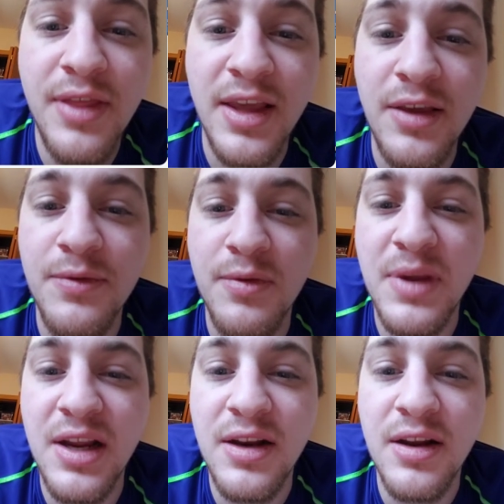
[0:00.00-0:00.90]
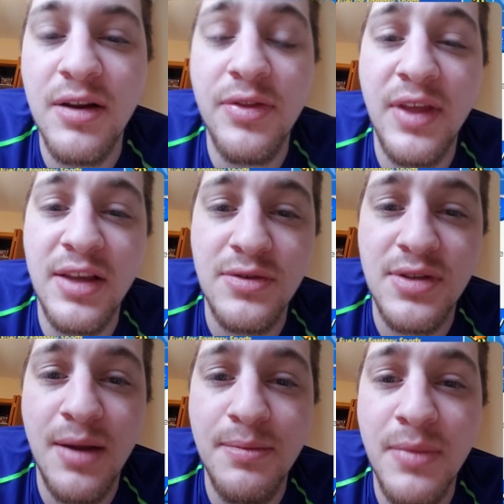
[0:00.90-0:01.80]
Thank you for being here. Thanks for
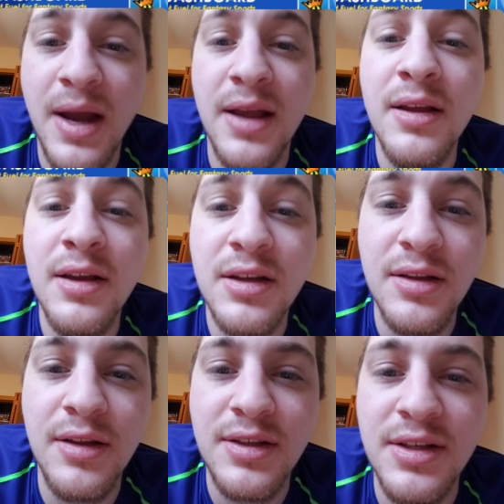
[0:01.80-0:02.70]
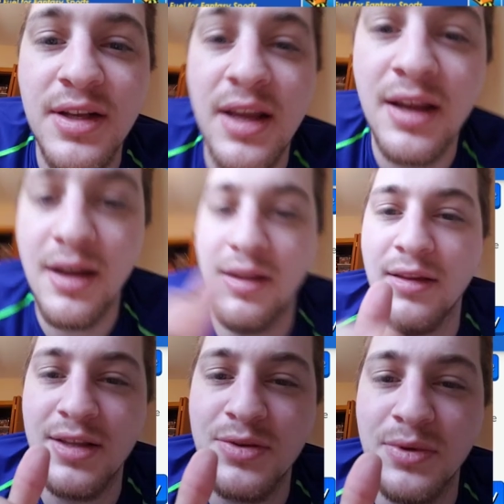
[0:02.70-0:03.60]
stopping by. Good luck today, and
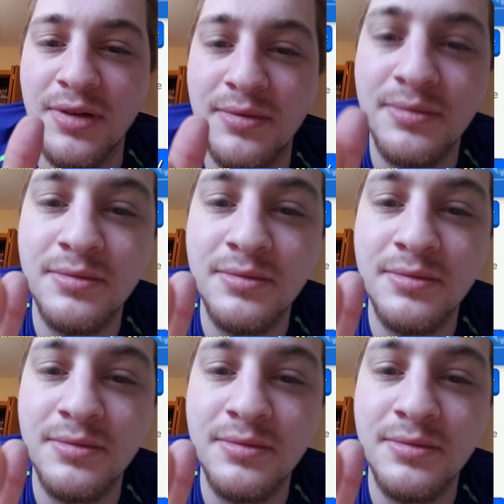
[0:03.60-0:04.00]
let's win.